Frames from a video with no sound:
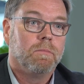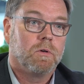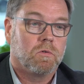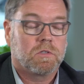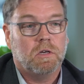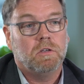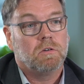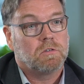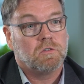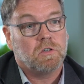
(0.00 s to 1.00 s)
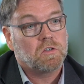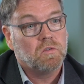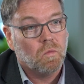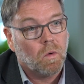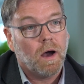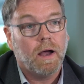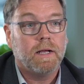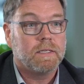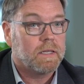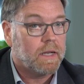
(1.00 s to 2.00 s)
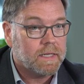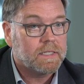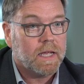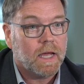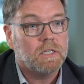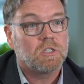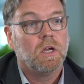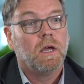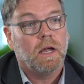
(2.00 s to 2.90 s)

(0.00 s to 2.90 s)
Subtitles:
but also your traditional wires and ACH.